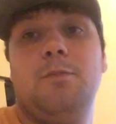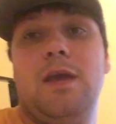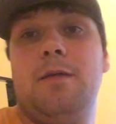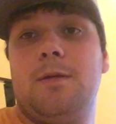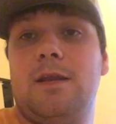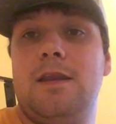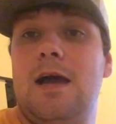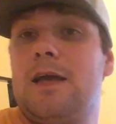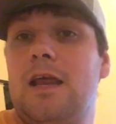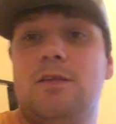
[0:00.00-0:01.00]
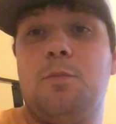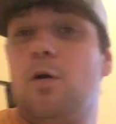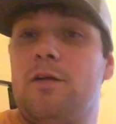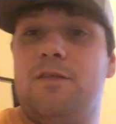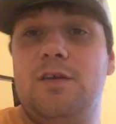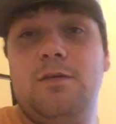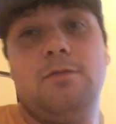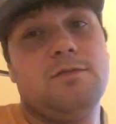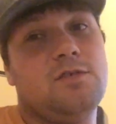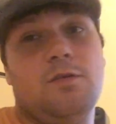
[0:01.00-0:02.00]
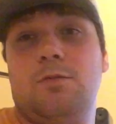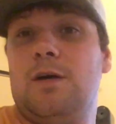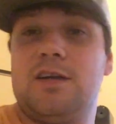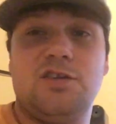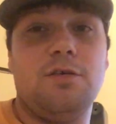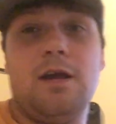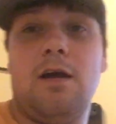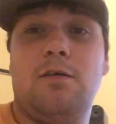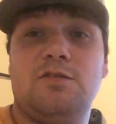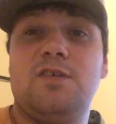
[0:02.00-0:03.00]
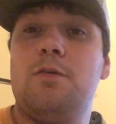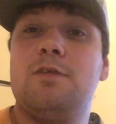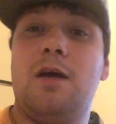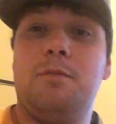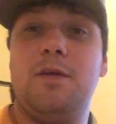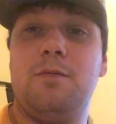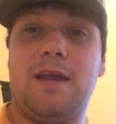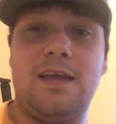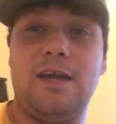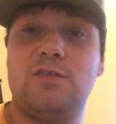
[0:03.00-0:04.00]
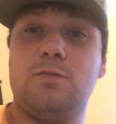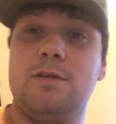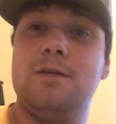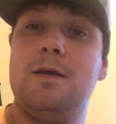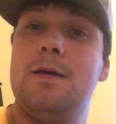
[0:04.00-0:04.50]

be able to knock it out the park for you so I can show y'all how stoked I'll be when I catch one.